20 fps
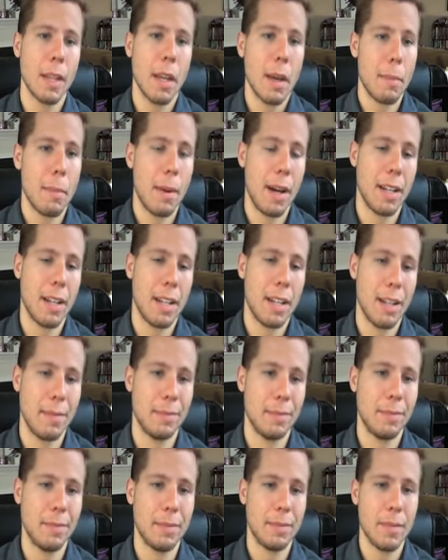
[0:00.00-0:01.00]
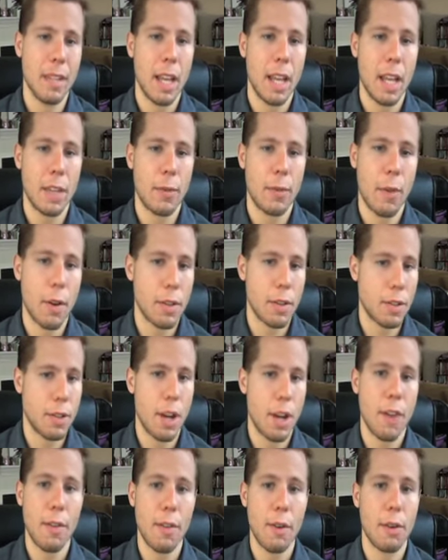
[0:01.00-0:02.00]
But um, as far as
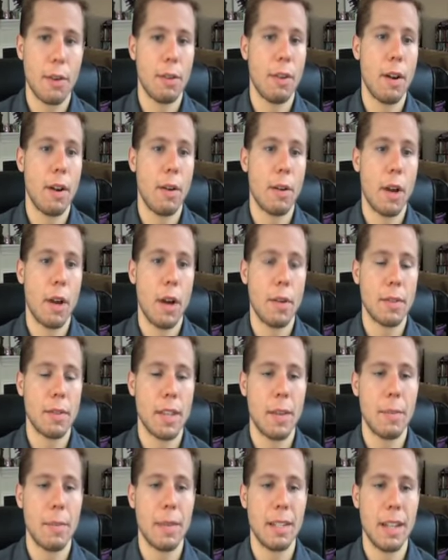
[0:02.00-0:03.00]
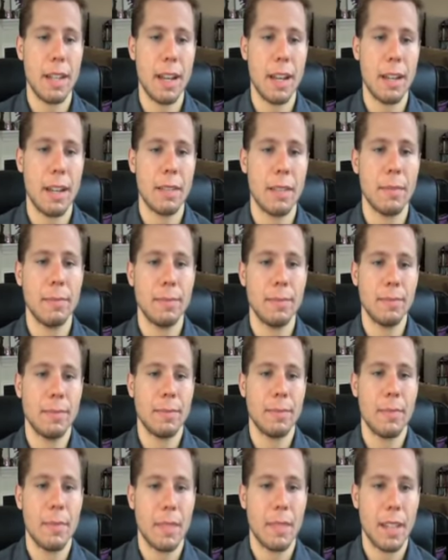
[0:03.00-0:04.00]
Chavo Guerrero goes, I mean, uh,
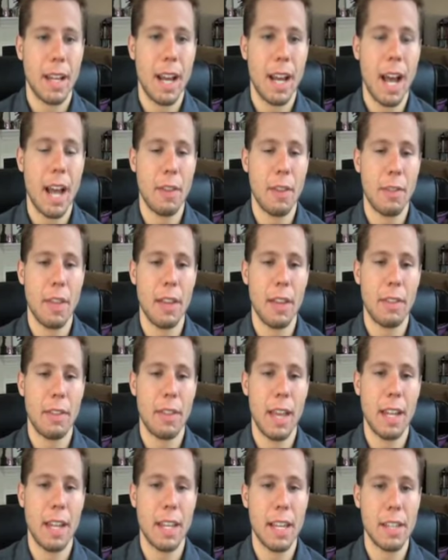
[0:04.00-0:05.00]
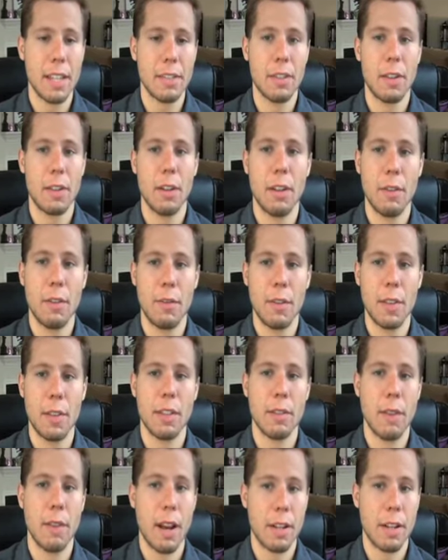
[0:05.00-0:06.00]
I think that he's good for the
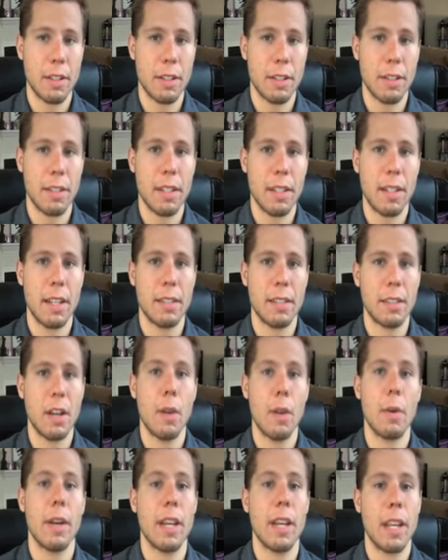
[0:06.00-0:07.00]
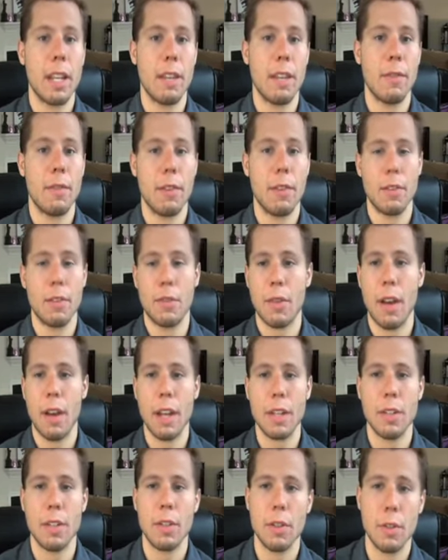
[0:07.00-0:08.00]
direction TNA's going in if they're
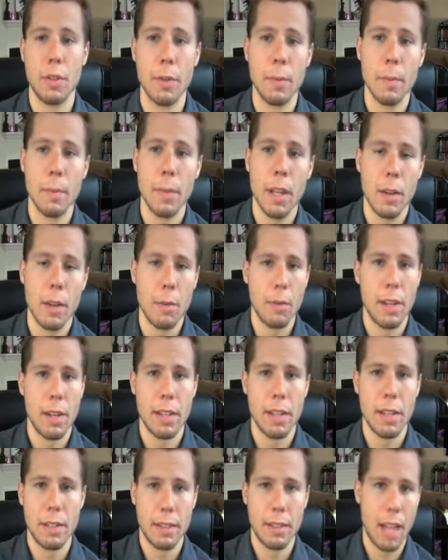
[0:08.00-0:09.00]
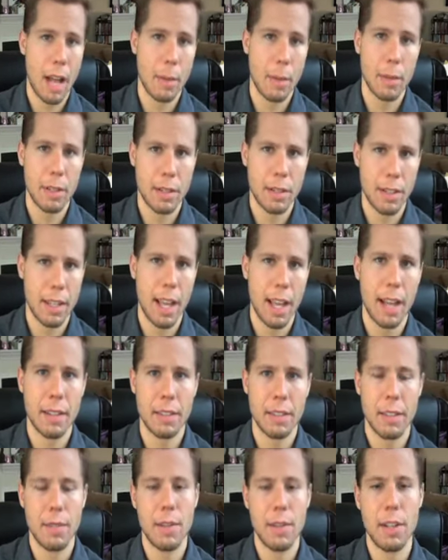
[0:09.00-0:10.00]
trying to reestablish the
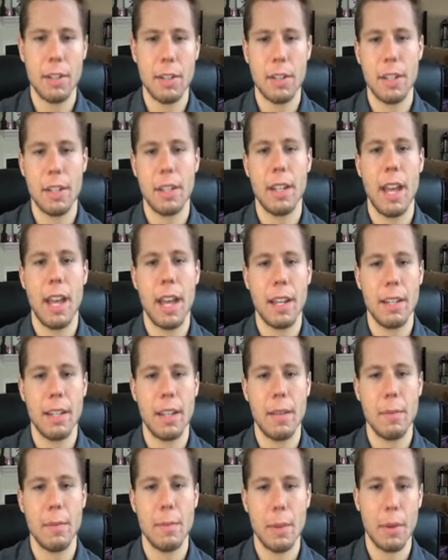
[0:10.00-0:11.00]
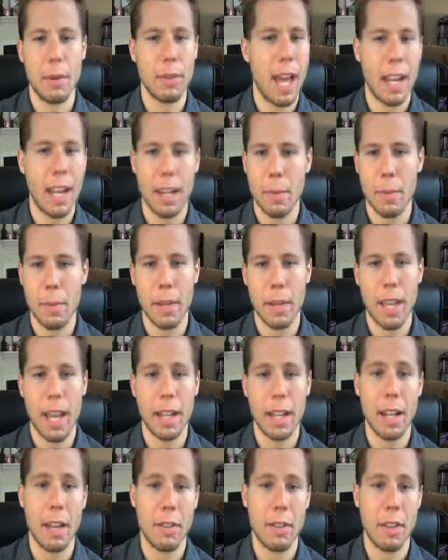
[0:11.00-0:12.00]
X division and um, build that up
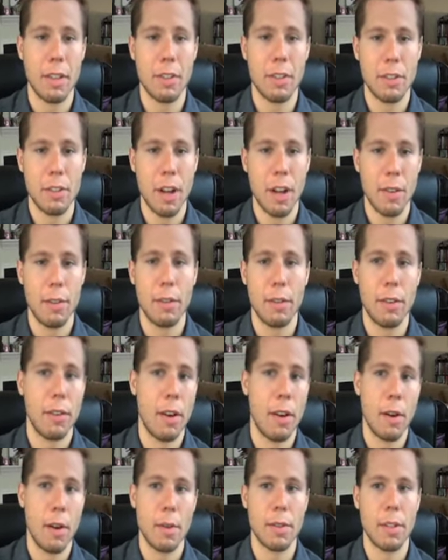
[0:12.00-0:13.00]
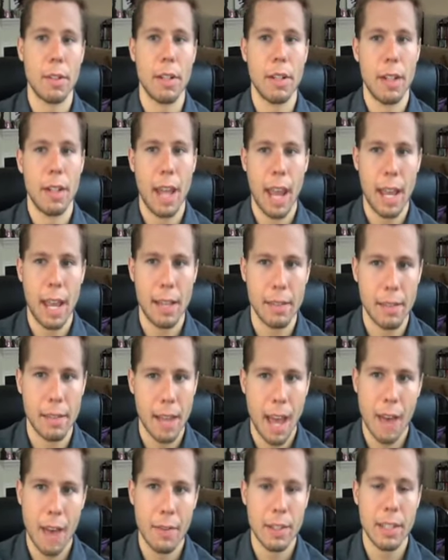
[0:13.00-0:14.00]
again. I think Chavo Guerrero is a good hand to
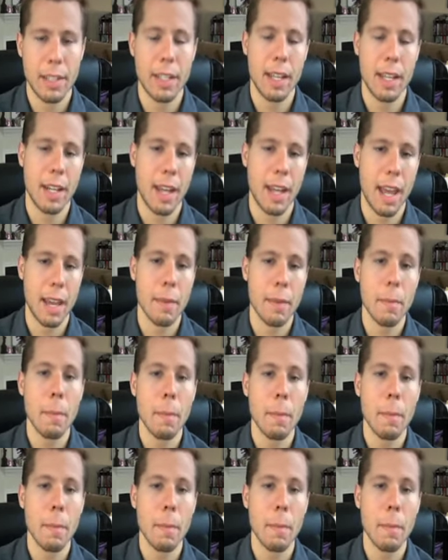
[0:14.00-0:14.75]
have in TNA,